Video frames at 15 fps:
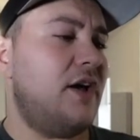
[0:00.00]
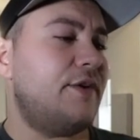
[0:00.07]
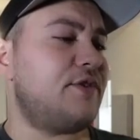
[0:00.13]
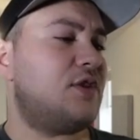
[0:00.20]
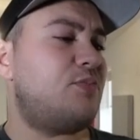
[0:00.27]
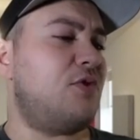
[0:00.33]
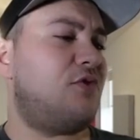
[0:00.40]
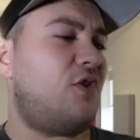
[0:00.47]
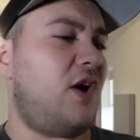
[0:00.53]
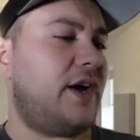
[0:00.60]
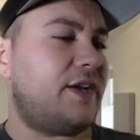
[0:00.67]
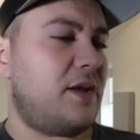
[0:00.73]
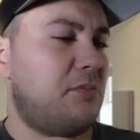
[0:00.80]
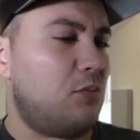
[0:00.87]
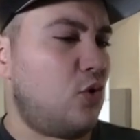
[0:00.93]
to
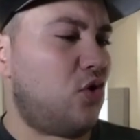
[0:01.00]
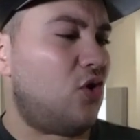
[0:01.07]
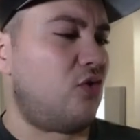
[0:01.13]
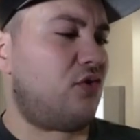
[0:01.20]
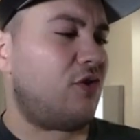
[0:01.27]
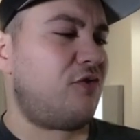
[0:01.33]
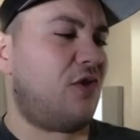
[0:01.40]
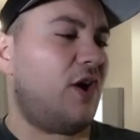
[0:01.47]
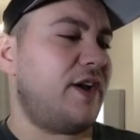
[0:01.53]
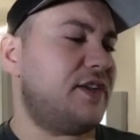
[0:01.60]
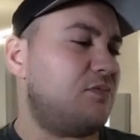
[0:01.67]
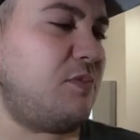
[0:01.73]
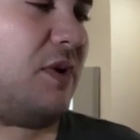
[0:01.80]
provide a more refined